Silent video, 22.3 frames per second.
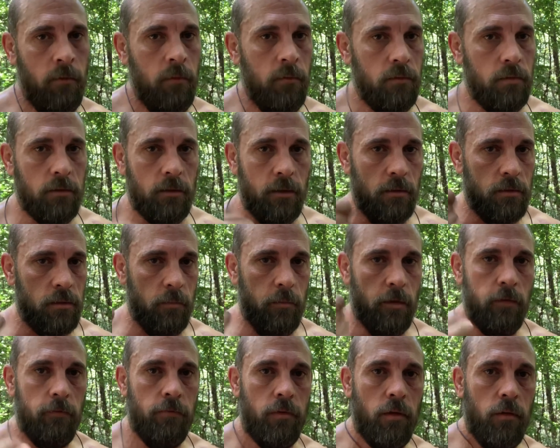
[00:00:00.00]
Just get you some
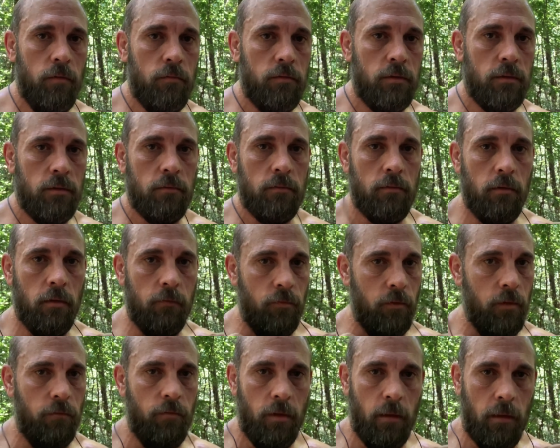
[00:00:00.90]
earphones, if,
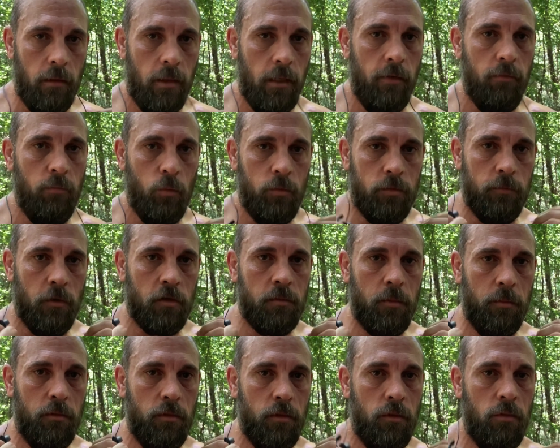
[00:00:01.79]
if you have them, which most
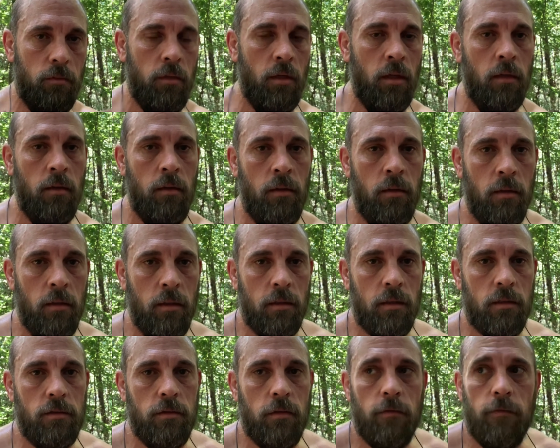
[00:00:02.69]
people do.
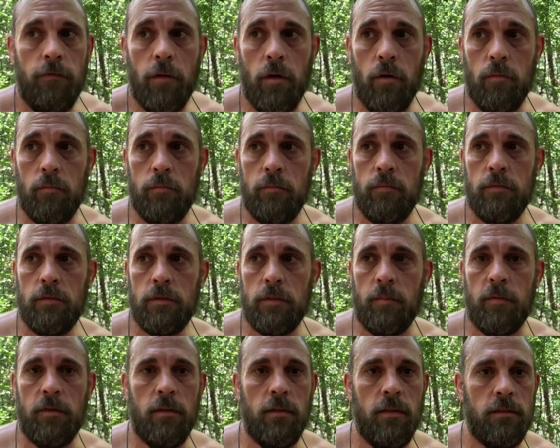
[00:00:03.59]
Get you a phone,
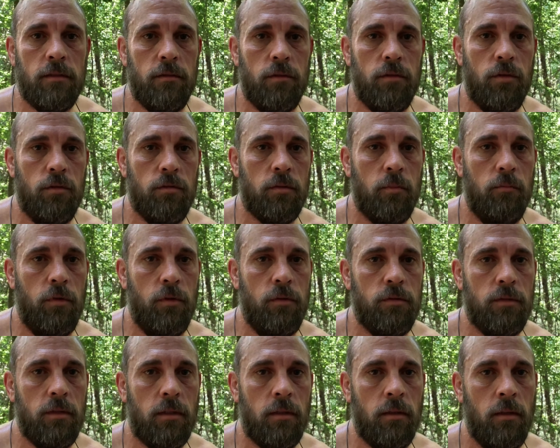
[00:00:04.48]
something to listen to, some
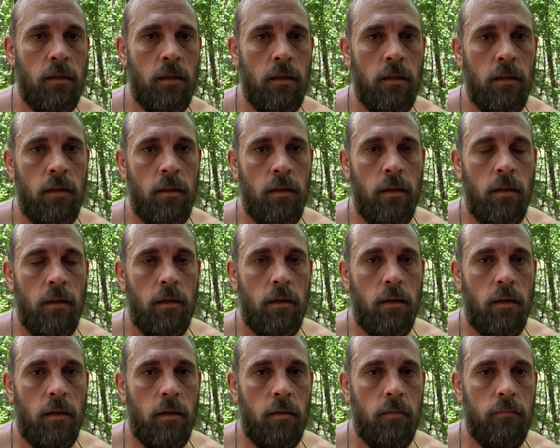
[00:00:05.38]
music.
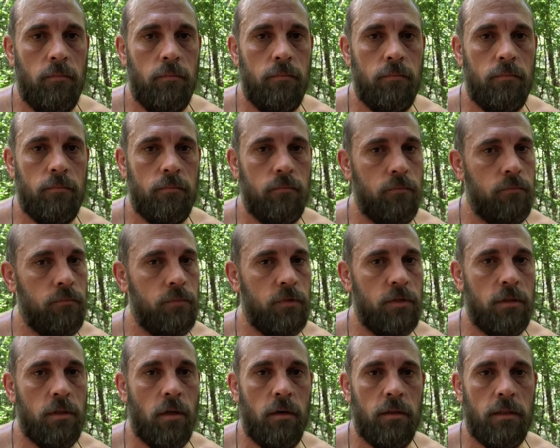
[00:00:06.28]
Um,
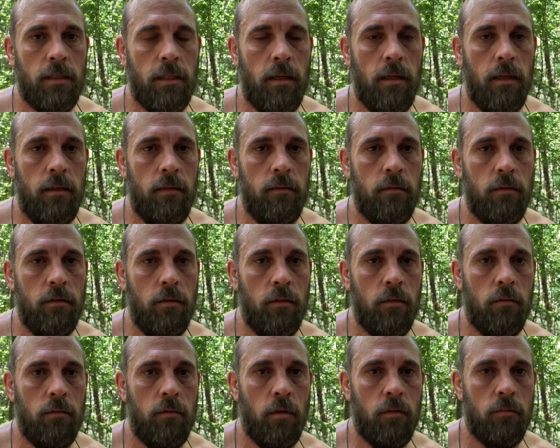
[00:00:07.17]
start today. You
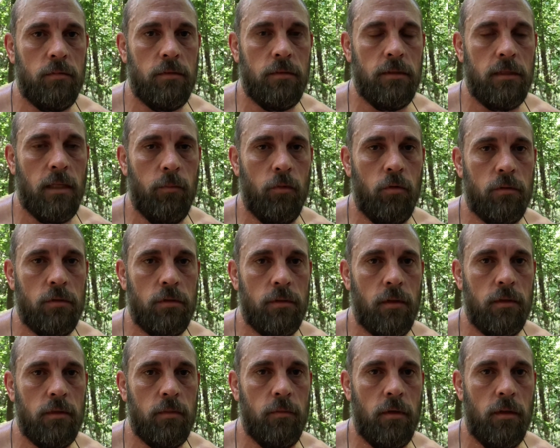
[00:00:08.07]
know, don't say I'm going to
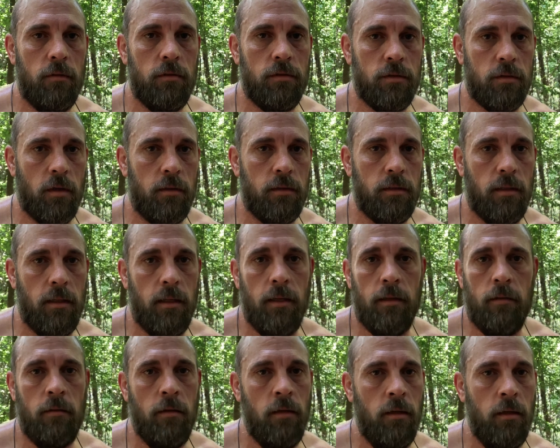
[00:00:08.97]
start tomorrow. Start
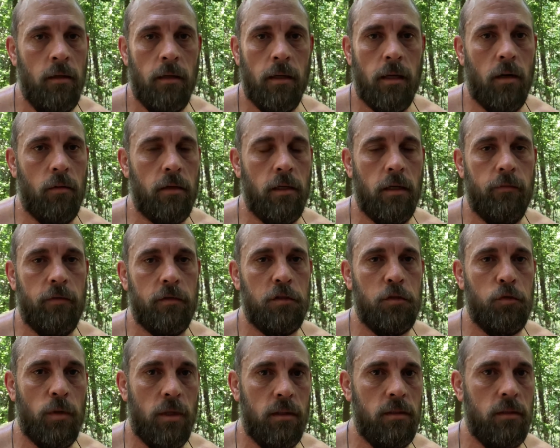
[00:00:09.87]
today. I don't care if it's
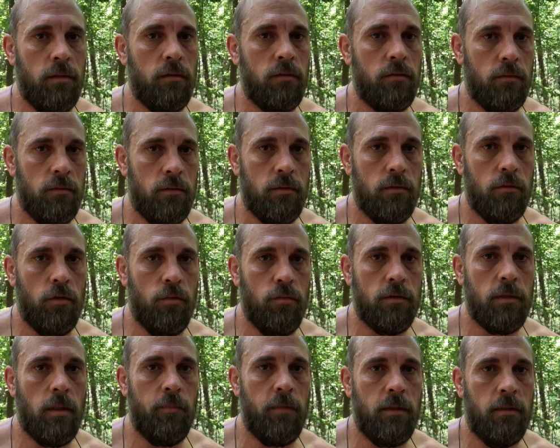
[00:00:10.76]
stretching. Do
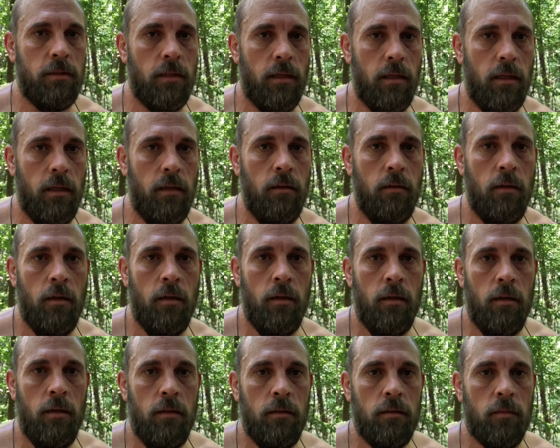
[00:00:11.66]
something today
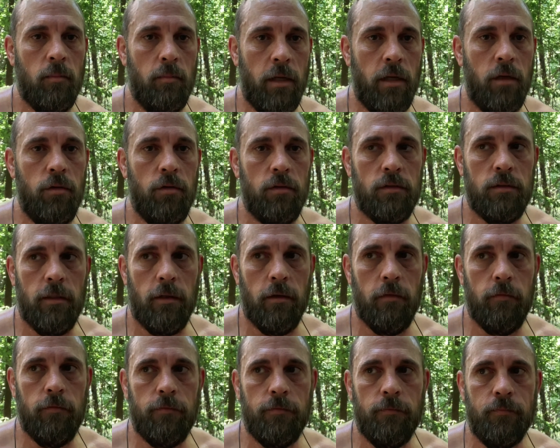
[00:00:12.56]
to better
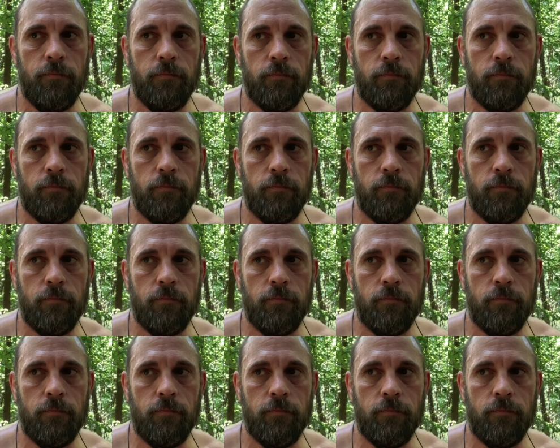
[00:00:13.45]
yourself